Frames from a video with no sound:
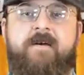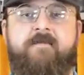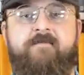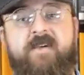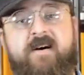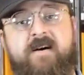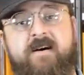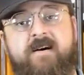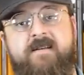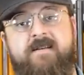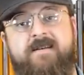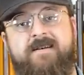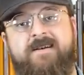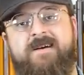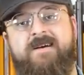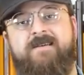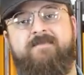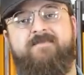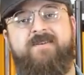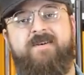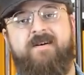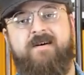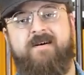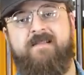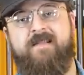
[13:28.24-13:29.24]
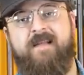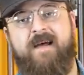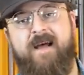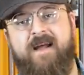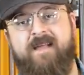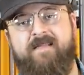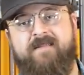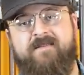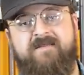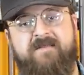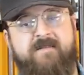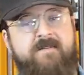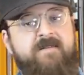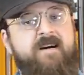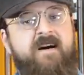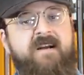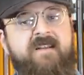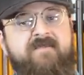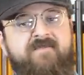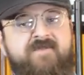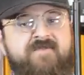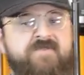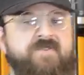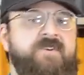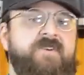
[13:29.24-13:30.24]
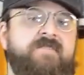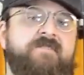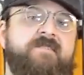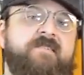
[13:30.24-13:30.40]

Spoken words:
But beyond that, there's a lot of Mosin